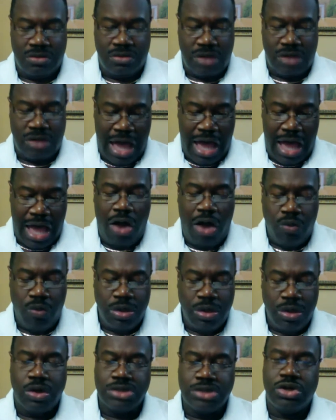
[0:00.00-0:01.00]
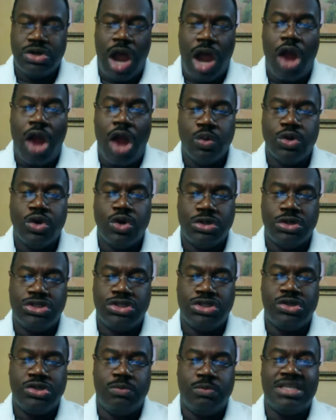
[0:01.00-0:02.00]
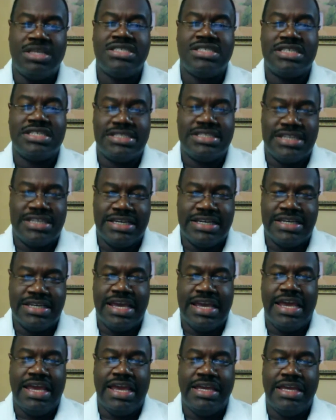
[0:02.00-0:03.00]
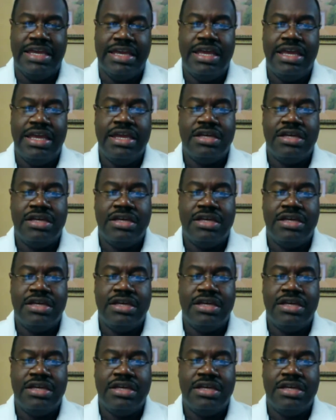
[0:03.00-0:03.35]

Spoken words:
how we're going to do business today